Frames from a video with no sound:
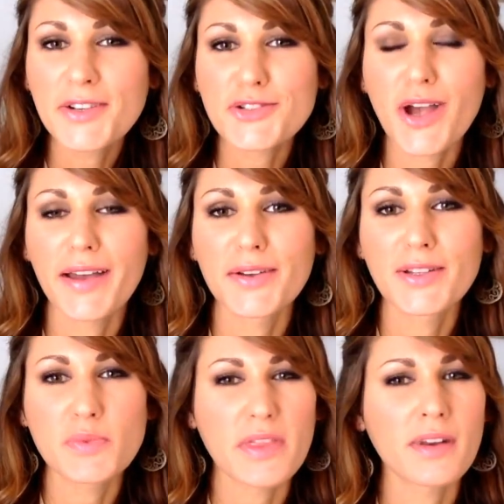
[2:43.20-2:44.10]
your
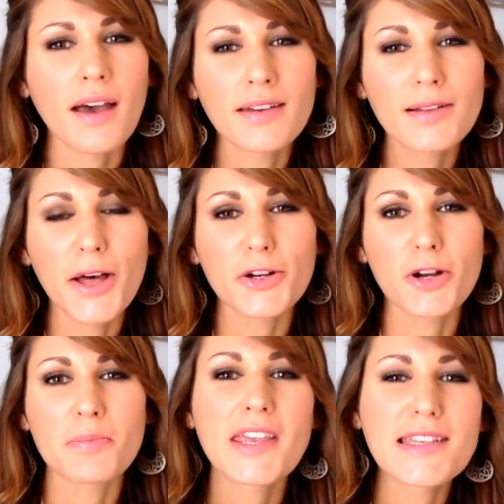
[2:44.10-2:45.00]
child with an
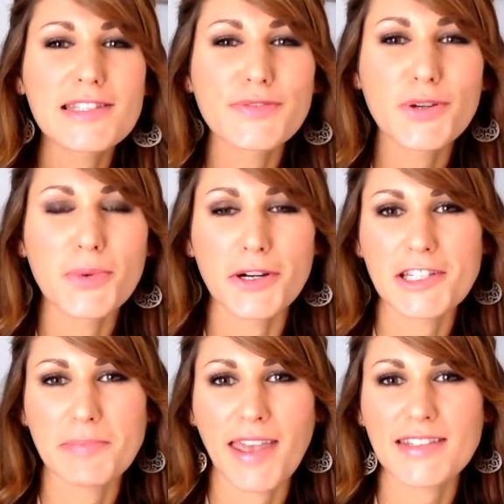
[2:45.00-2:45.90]
uncluttered, peaceful
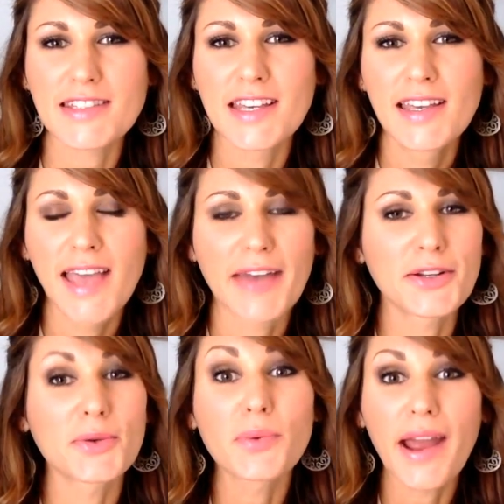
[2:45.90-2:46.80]
workspace and
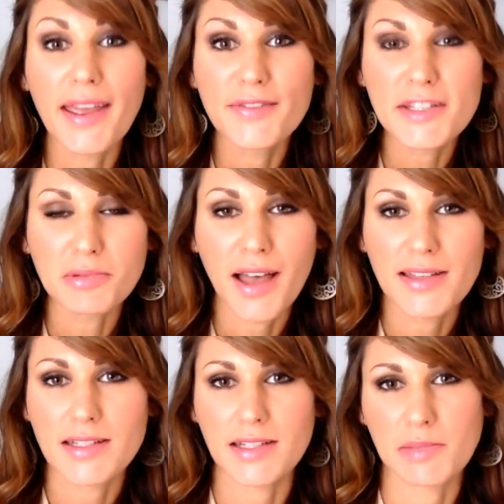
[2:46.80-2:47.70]
an array of
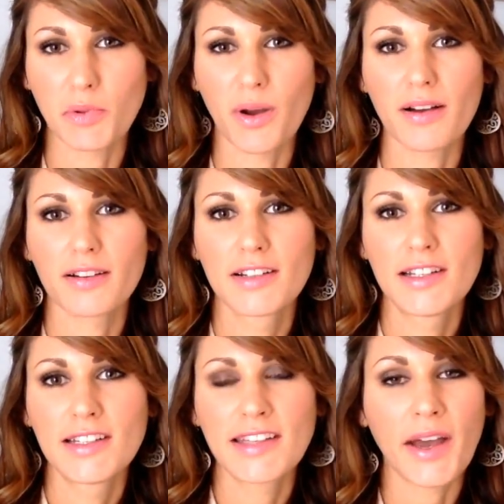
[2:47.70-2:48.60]
supplies to explore.
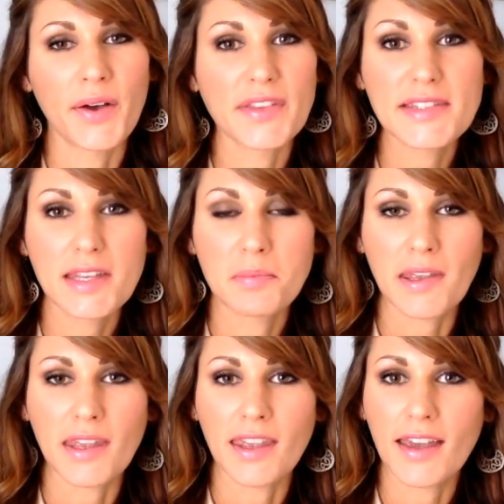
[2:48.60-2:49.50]
Now, this can
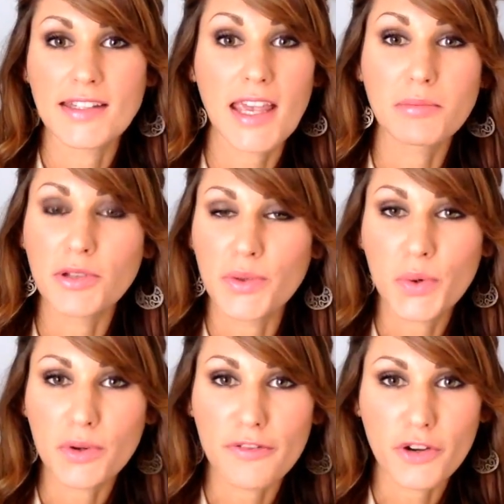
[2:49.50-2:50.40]
be a table in the
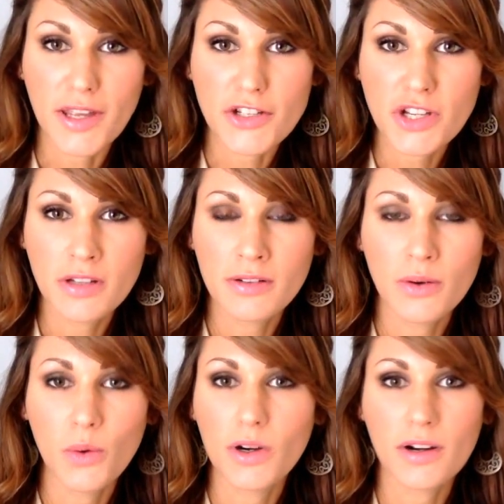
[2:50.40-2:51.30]
corner of your kitchen,
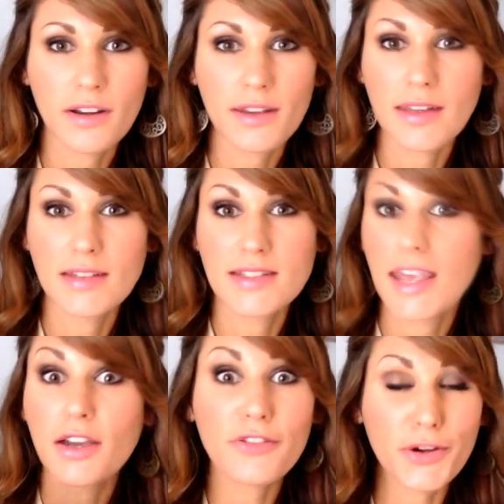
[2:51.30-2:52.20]
or it can
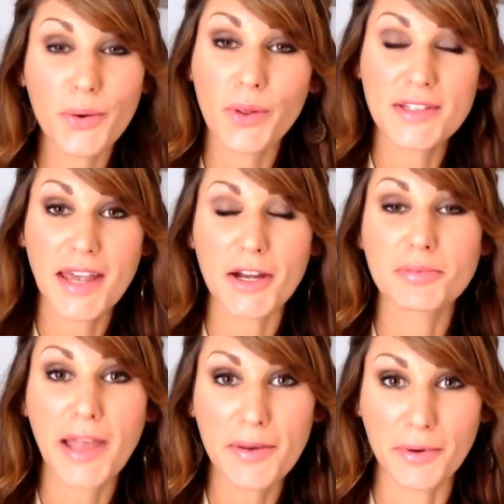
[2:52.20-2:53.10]
take over your whole entire
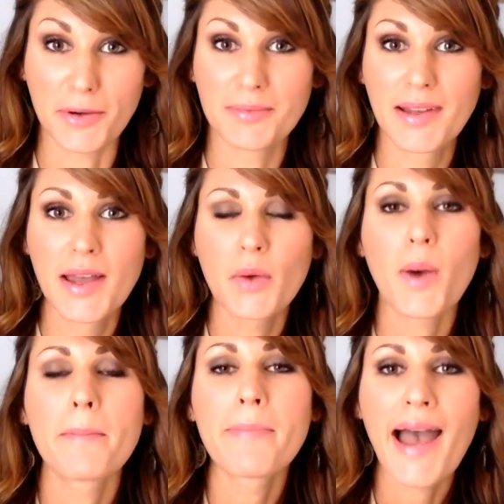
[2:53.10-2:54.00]
playroom.
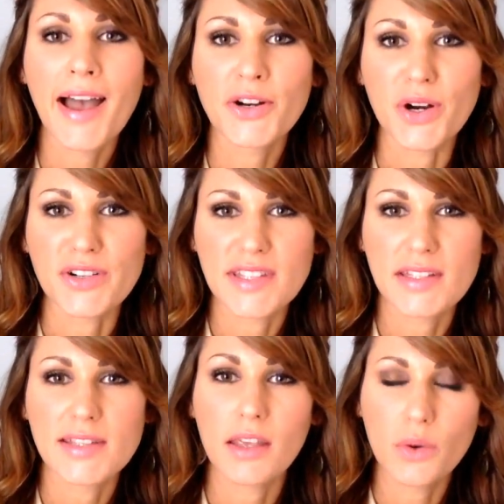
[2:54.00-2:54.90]
What matters
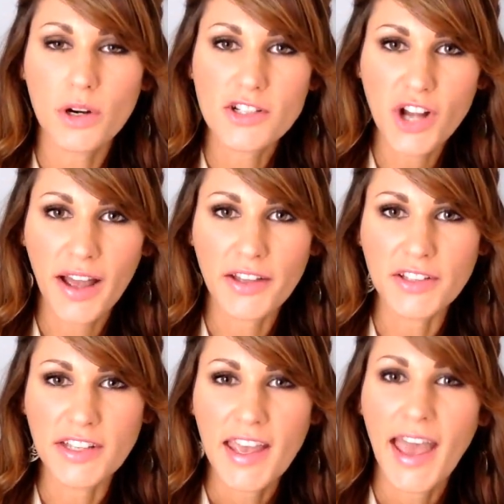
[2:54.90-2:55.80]
is that your
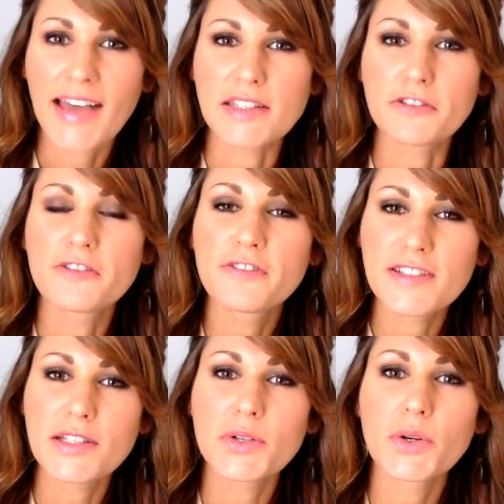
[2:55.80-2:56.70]
child has a
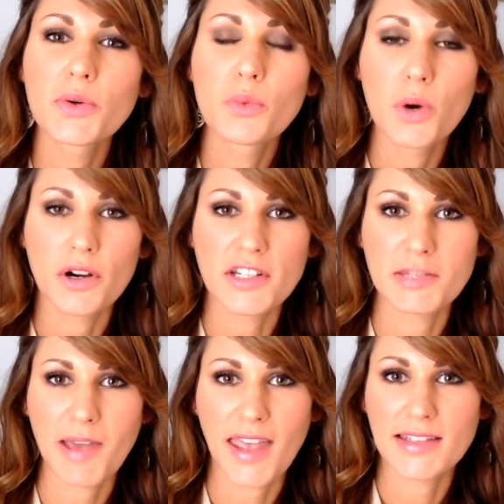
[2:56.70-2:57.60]
physical
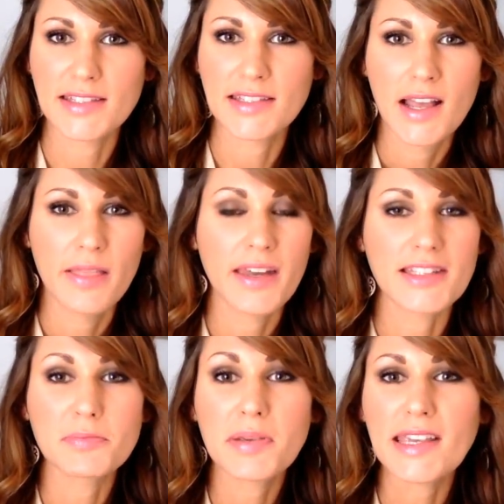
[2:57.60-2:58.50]
workspace that
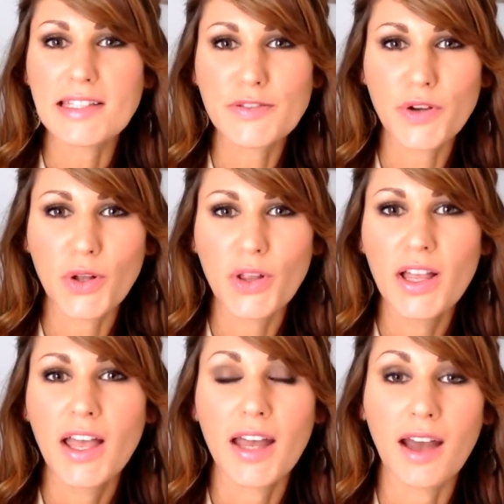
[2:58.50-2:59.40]
is peaceful
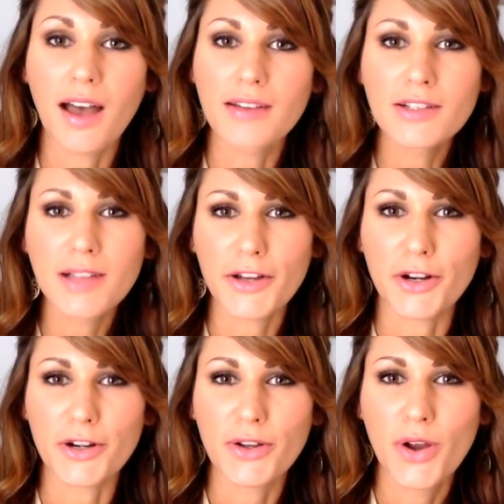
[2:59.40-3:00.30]
and
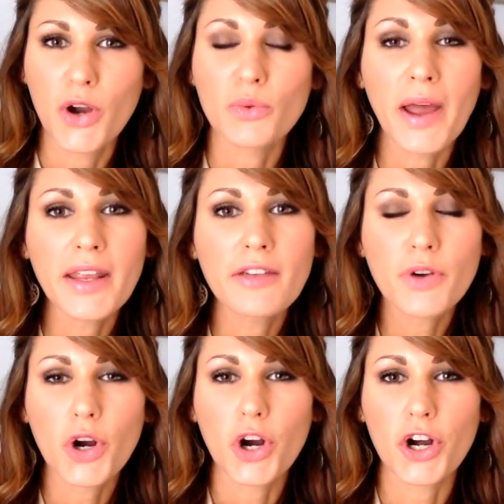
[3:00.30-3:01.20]
uncluttered, ready
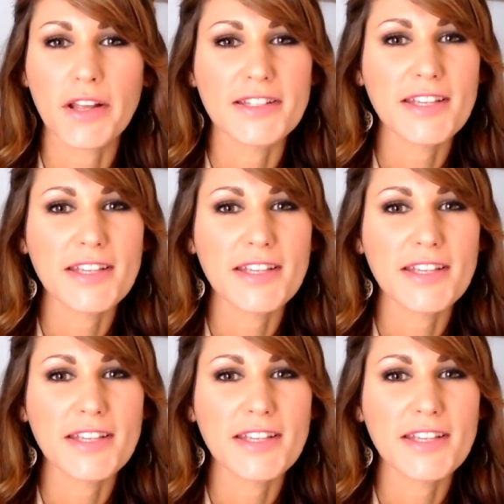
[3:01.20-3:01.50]
for her to